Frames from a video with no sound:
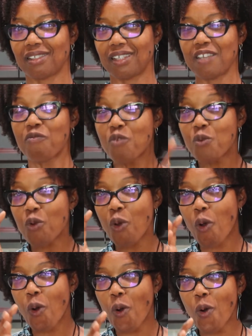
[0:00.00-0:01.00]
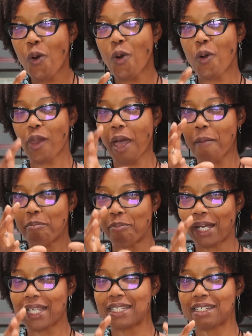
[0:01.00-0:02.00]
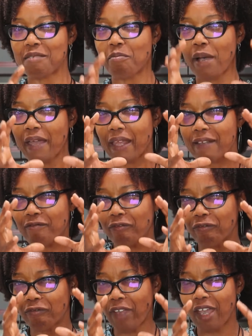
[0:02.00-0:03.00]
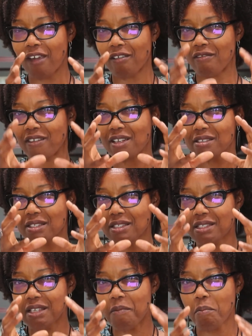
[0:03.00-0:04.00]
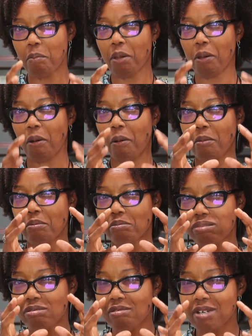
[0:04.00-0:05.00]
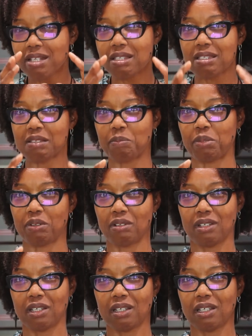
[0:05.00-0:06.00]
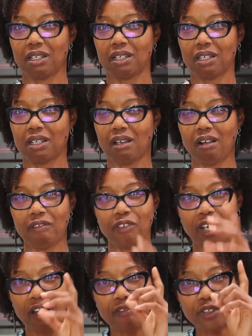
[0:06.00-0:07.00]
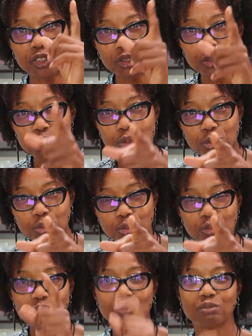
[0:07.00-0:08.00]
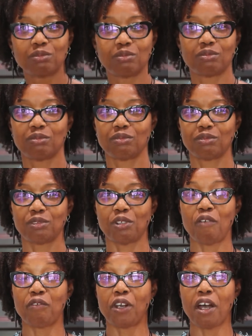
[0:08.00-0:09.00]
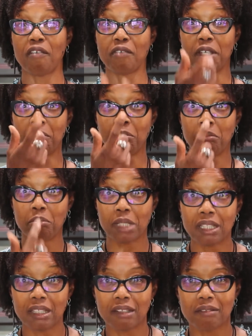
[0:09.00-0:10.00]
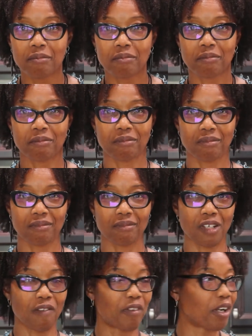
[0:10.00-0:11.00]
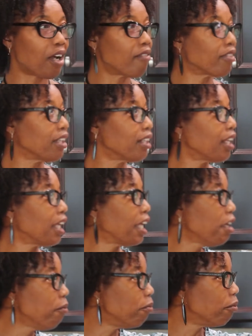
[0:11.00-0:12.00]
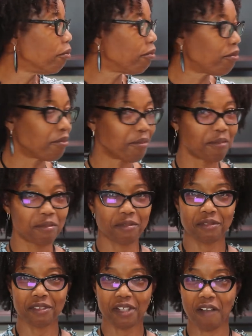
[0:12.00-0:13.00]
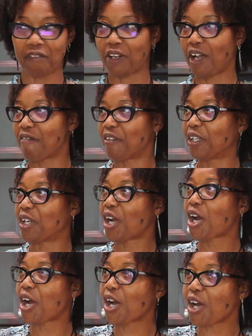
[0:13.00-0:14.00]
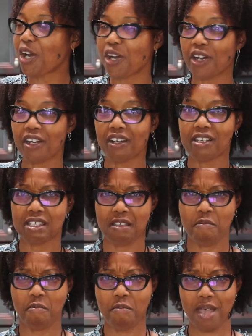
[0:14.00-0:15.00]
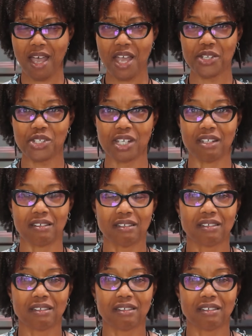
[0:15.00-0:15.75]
If we were all abiding by that very simple principle of loving you, of loving me, of loving him, of loving her. Let's imagine.